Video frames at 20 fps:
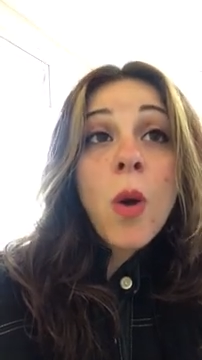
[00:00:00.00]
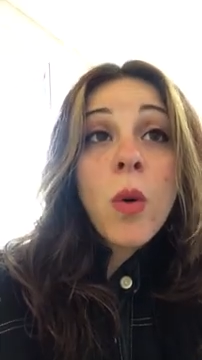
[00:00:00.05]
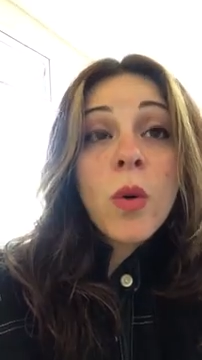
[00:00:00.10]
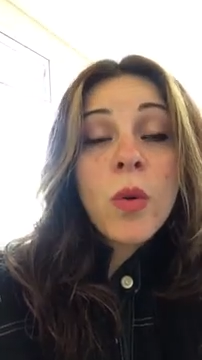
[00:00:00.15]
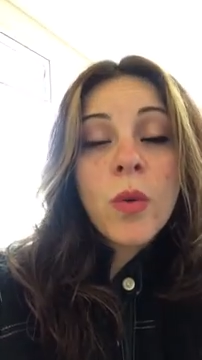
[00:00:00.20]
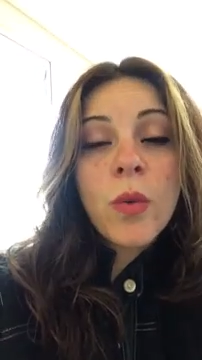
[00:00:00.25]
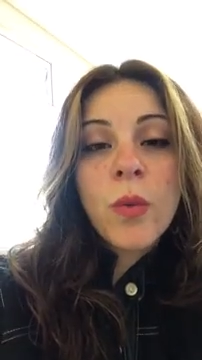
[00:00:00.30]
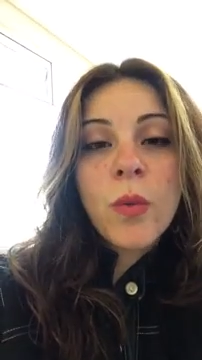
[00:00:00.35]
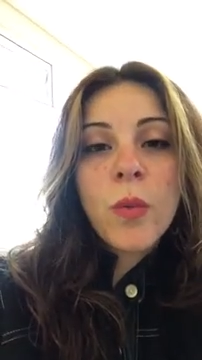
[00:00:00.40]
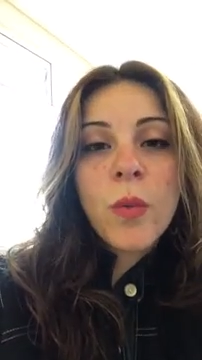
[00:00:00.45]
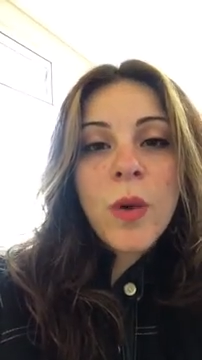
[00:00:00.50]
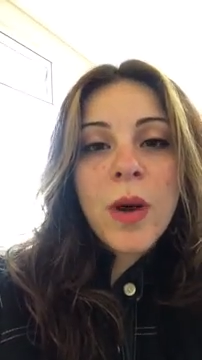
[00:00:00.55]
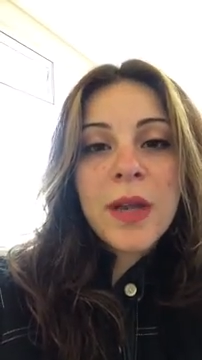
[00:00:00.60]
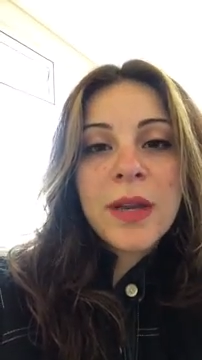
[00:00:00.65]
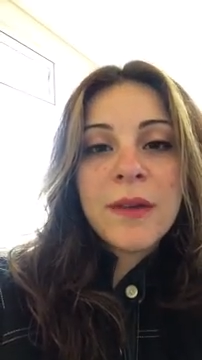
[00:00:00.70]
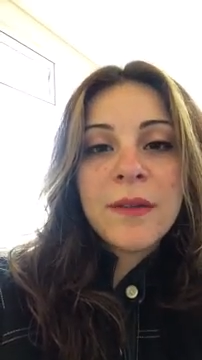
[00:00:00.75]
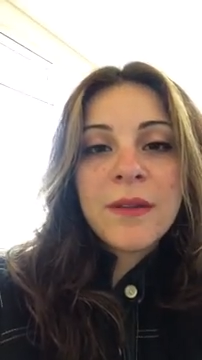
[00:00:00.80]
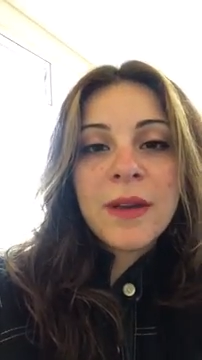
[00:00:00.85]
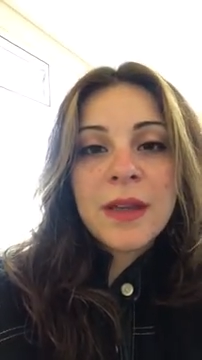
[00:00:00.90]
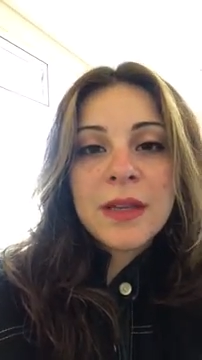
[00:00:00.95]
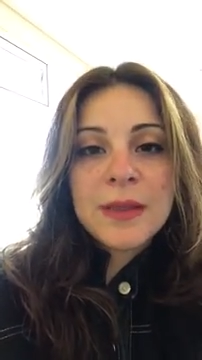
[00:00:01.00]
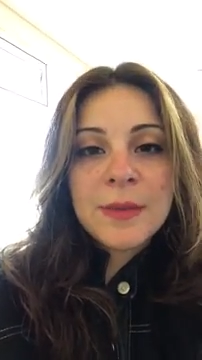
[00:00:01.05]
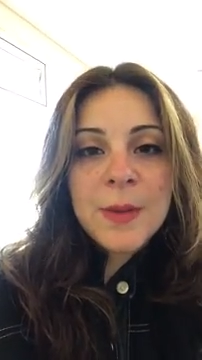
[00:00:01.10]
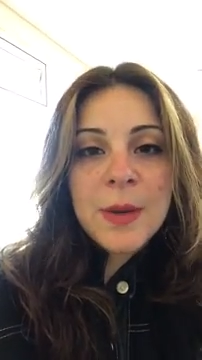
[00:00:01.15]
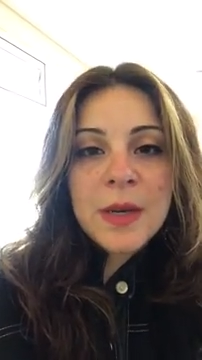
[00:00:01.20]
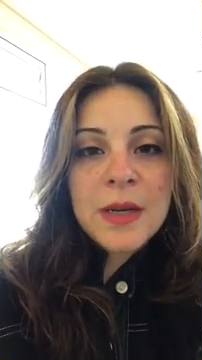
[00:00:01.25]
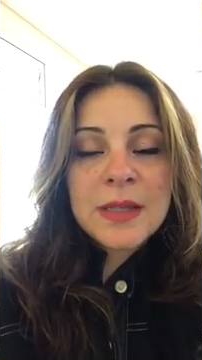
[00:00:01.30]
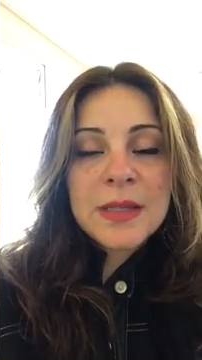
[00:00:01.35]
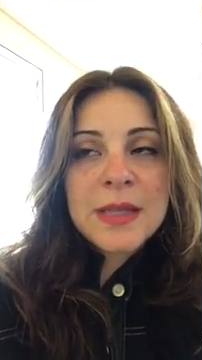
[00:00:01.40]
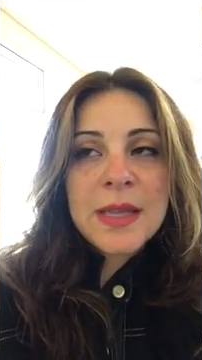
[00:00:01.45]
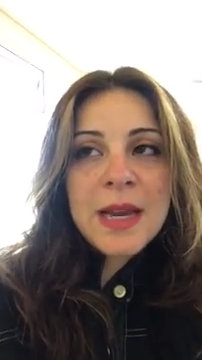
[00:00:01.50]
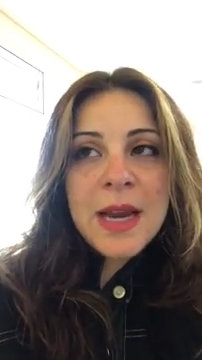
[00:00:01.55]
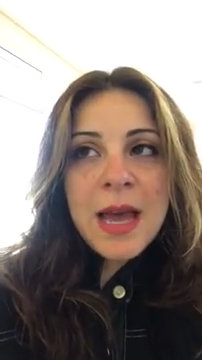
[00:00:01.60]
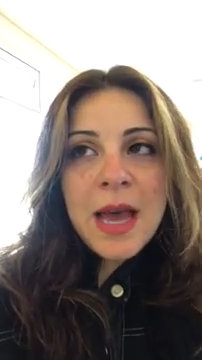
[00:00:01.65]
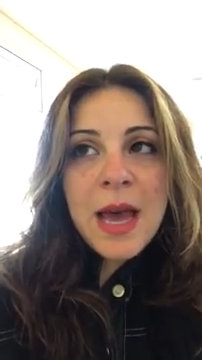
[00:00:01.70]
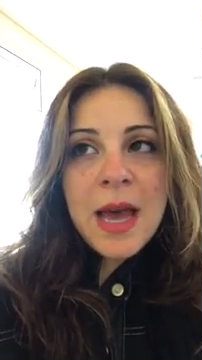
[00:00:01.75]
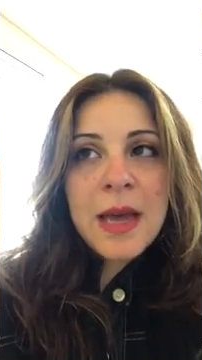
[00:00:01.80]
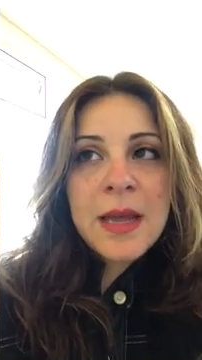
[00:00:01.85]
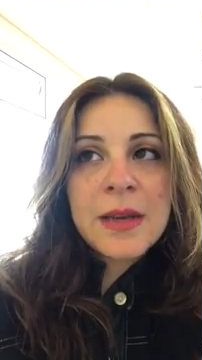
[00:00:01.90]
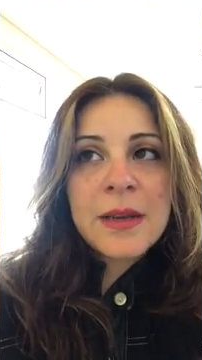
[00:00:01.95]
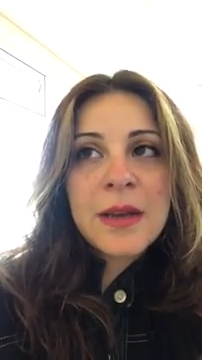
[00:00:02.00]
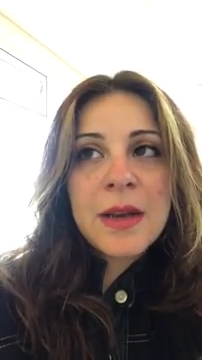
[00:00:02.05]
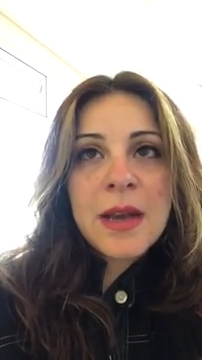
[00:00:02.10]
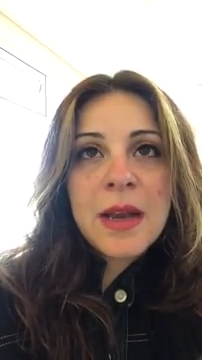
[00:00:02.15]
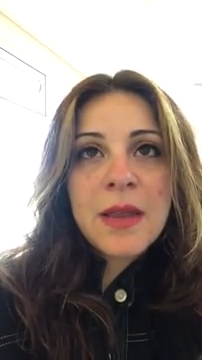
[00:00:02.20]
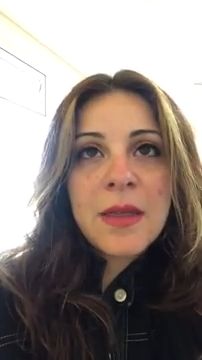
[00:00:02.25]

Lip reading: Oh, one experience that I had